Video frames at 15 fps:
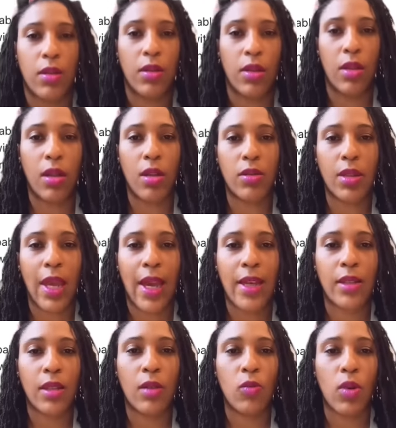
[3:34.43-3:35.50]
to those
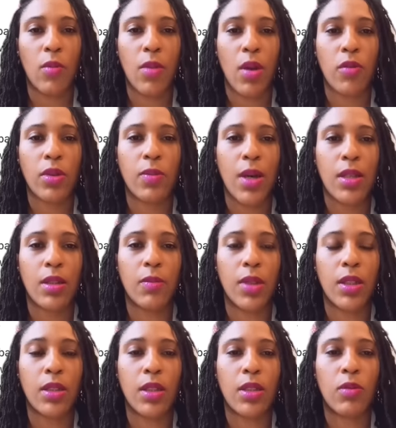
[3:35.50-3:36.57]
asking what my
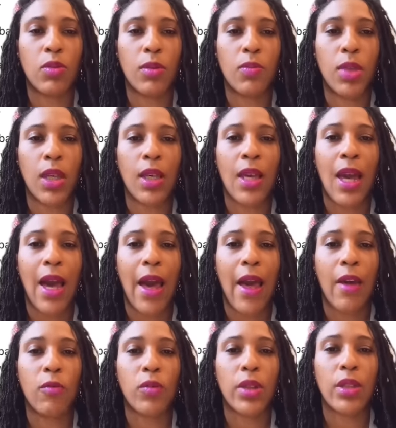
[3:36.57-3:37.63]
responsibilities would be,
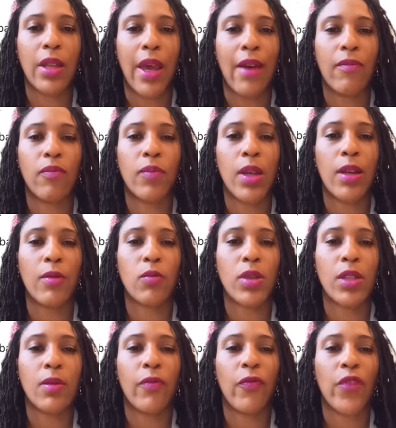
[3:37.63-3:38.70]
I would have been
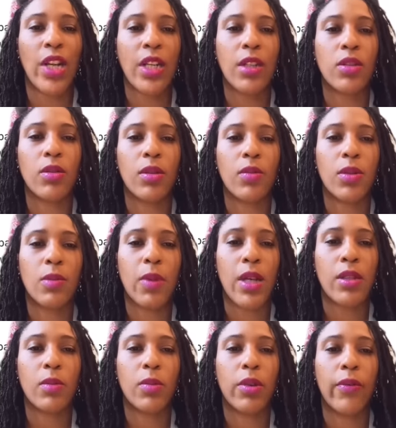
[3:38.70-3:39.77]
res- financially
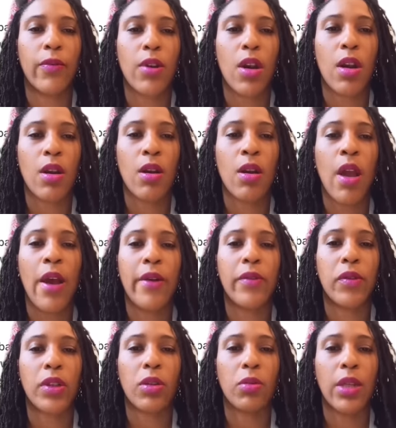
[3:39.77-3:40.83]
responsible for her
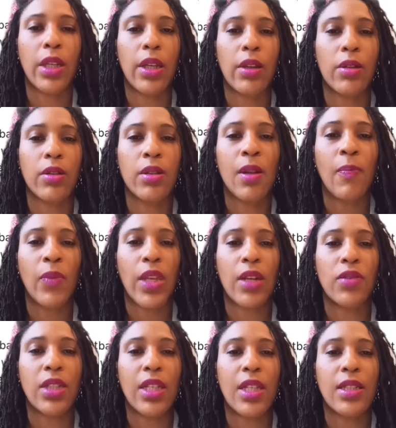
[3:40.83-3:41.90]
for three years.
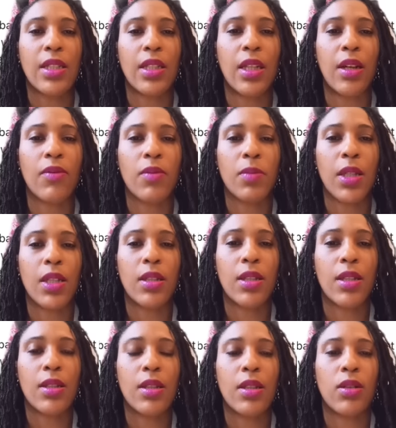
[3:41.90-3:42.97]
If she gets any government
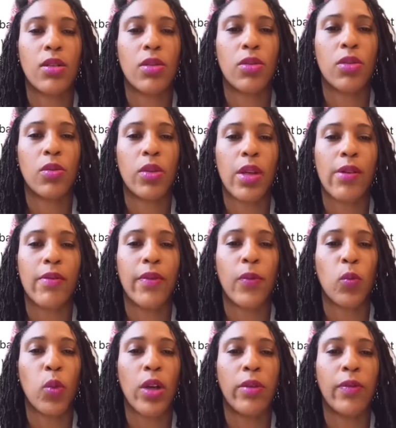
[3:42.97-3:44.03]
assistance, social
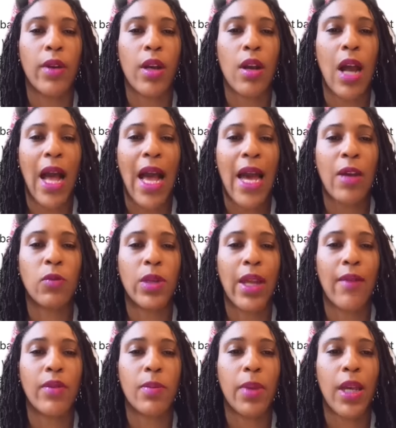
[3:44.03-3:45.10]
welfare, I would
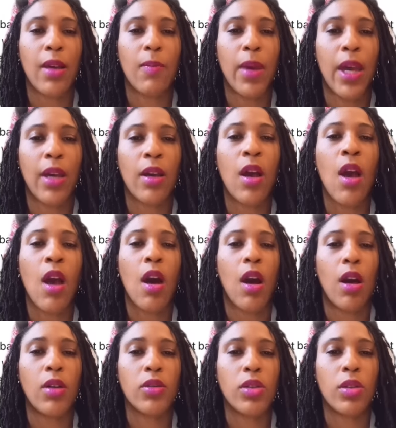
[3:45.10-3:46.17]
have to pay it back.
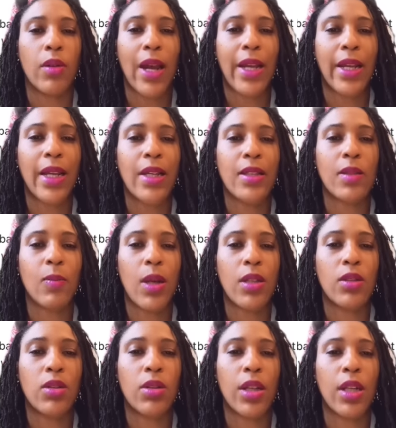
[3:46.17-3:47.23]
Also, I can't
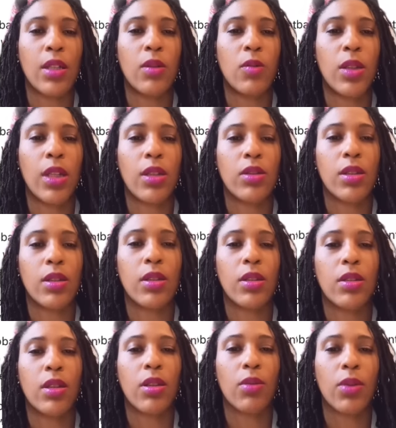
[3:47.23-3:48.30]
sponsor anyone else until
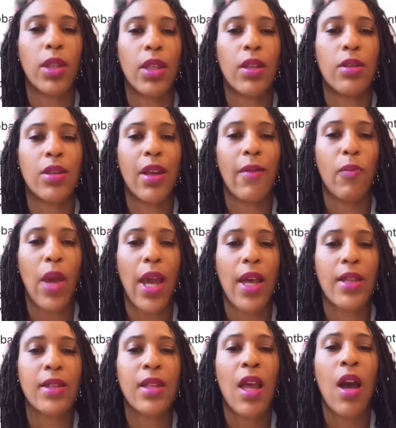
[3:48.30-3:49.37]
the three years have
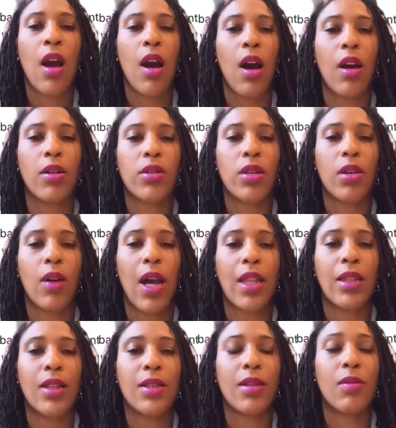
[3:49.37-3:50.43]
passed. Also, I
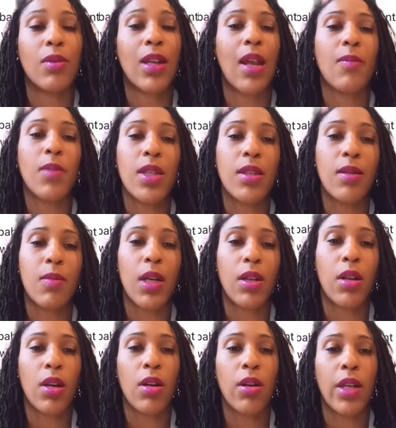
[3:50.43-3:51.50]
listed what I missed about
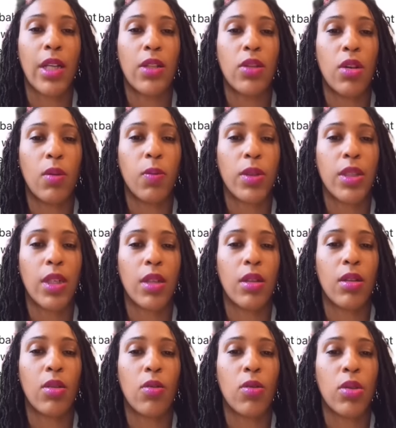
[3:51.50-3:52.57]
her in no
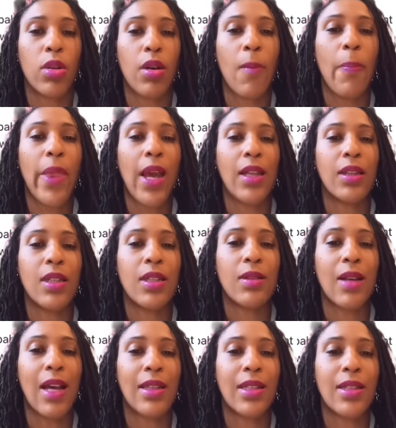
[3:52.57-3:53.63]
particular order. I, li-
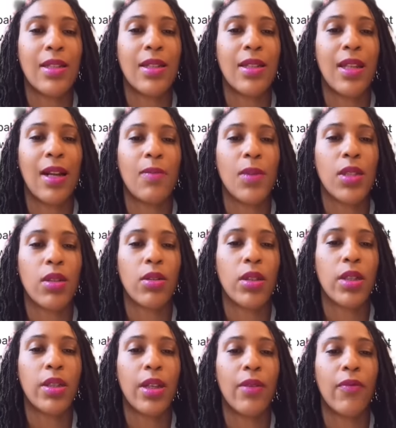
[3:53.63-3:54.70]
I listed that I missed her
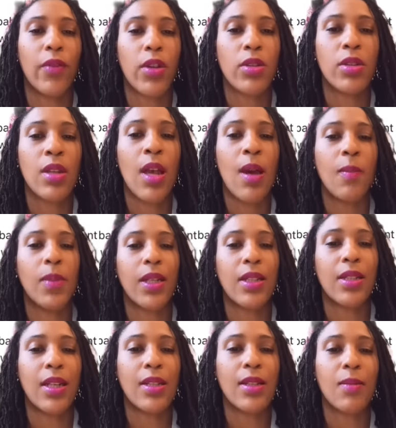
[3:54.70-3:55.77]
cooking first, but
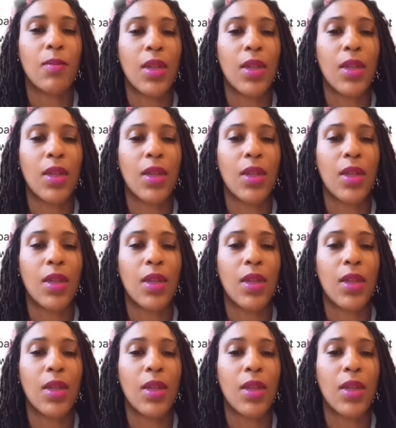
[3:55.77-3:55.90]
it doesn't